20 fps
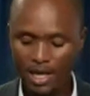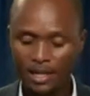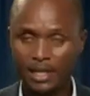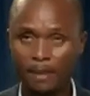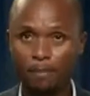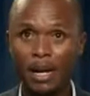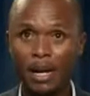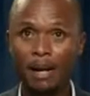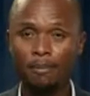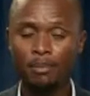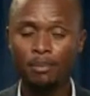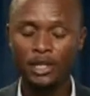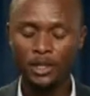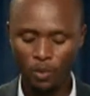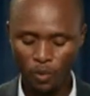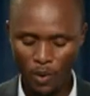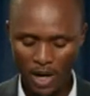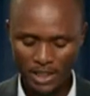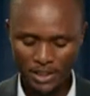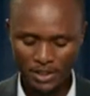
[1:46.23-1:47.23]
the
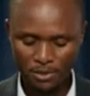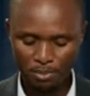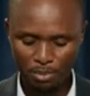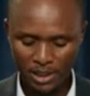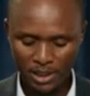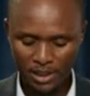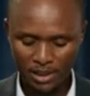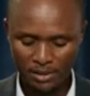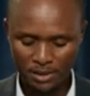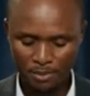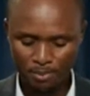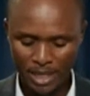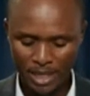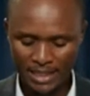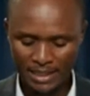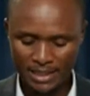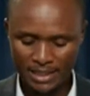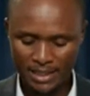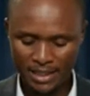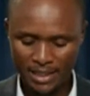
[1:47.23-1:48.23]
public wage bill
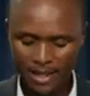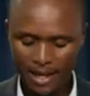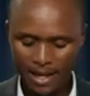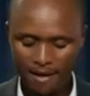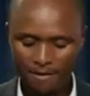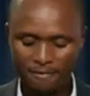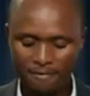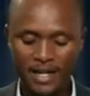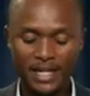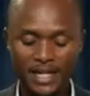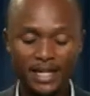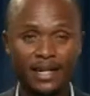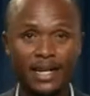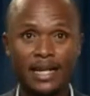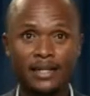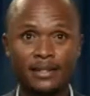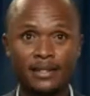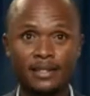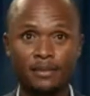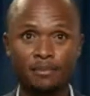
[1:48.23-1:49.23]
spending,
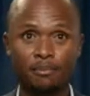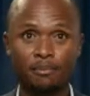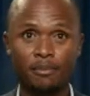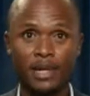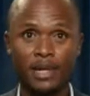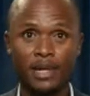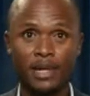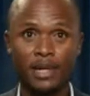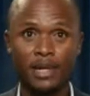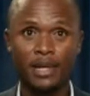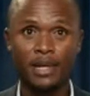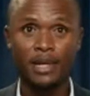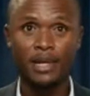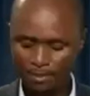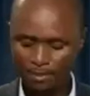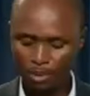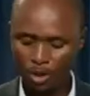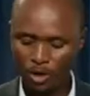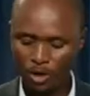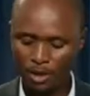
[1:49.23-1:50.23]
federalism, cadre
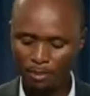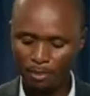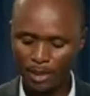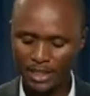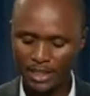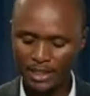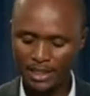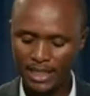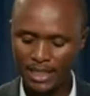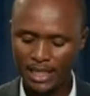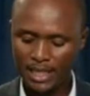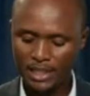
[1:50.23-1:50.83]
deployment,